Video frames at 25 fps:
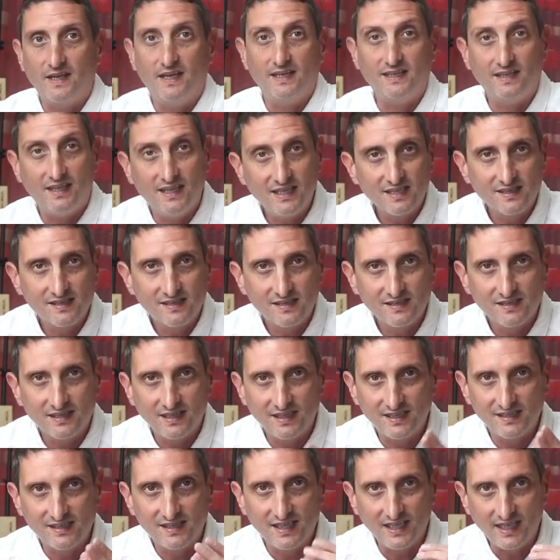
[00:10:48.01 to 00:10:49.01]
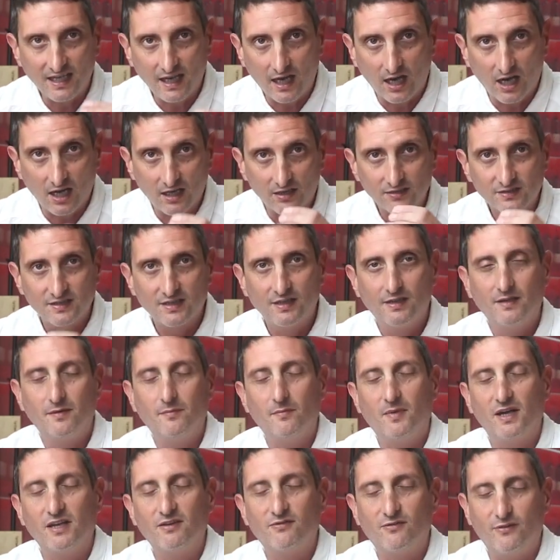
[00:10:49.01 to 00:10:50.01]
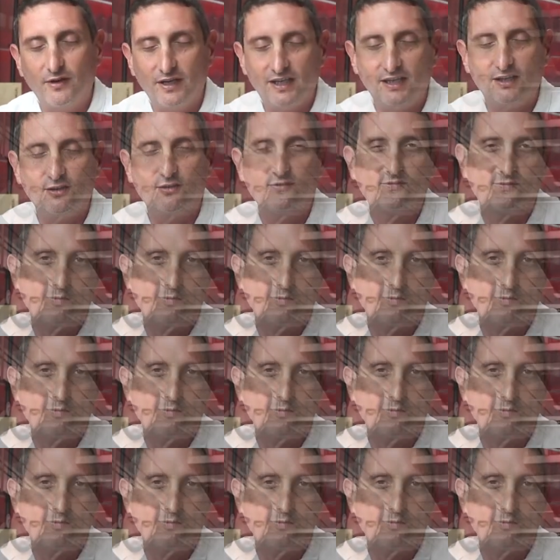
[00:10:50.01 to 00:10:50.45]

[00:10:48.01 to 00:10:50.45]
And this is the art, my friend,